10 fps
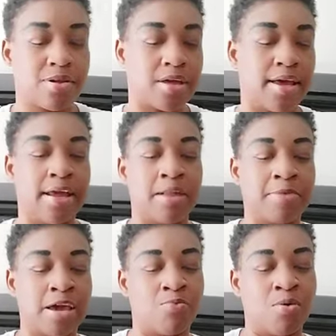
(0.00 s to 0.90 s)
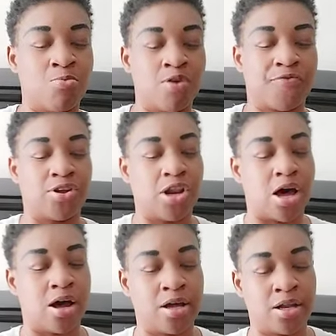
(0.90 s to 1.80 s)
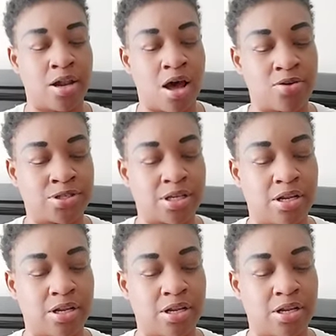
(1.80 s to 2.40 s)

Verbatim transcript: And let me get one more for lost,